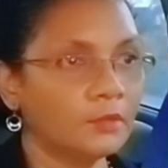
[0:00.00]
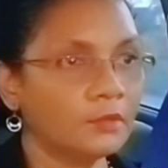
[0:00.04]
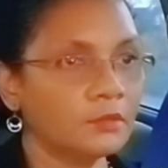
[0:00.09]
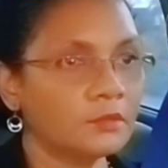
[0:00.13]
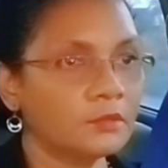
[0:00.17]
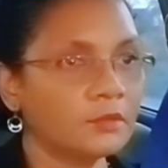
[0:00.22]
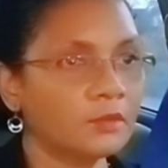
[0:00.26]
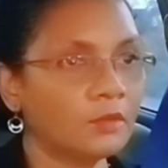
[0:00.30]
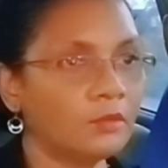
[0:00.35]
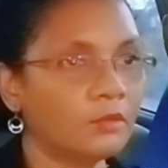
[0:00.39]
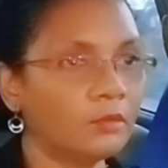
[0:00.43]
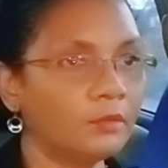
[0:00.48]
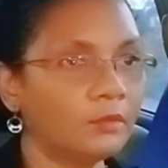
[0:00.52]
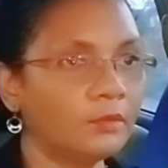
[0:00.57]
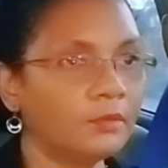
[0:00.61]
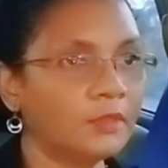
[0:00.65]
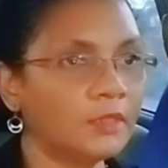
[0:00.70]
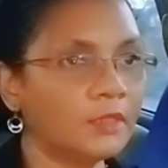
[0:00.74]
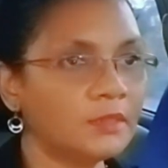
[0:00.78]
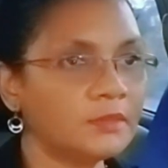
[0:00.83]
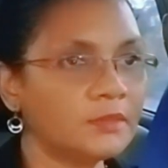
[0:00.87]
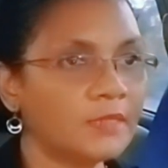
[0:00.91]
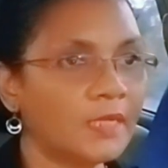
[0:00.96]
So
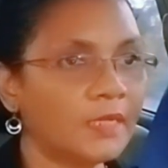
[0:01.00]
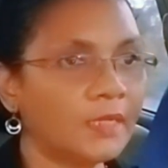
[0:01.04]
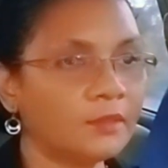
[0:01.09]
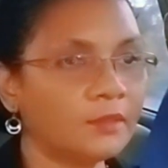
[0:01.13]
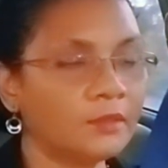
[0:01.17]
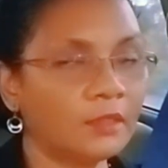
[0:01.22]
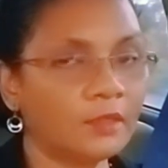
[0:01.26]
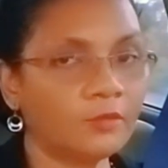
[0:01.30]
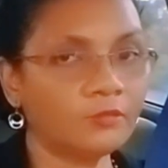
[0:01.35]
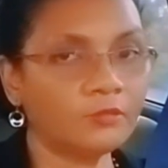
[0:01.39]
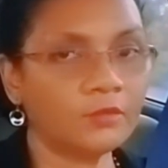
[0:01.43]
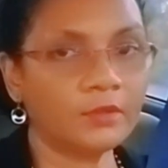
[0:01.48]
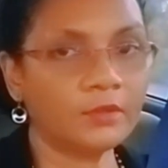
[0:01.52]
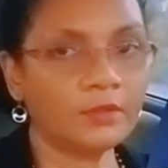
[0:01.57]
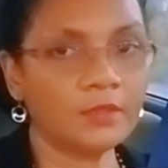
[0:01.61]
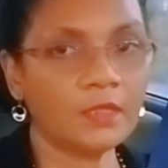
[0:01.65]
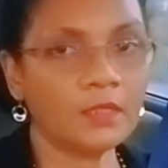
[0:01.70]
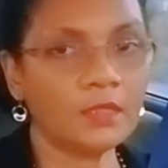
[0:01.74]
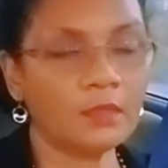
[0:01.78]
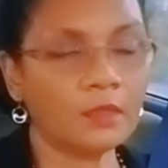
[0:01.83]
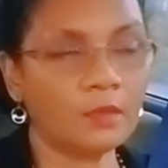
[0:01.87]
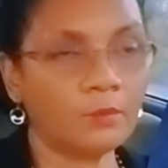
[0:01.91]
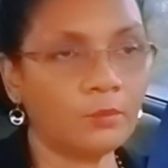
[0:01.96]
things like that you have to
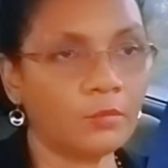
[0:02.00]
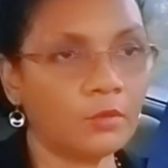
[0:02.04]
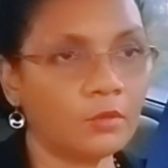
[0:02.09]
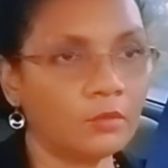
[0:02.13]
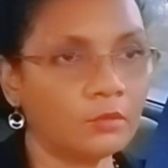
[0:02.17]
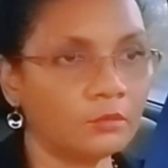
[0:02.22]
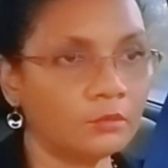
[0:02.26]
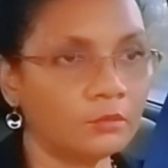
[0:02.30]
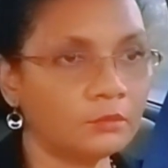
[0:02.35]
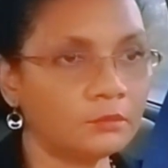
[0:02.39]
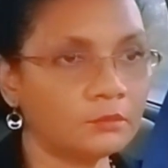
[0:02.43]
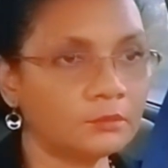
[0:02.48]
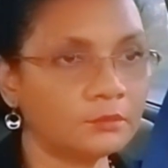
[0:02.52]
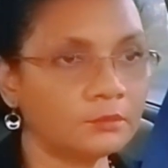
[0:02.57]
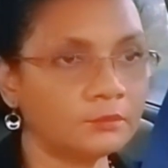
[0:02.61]
think about.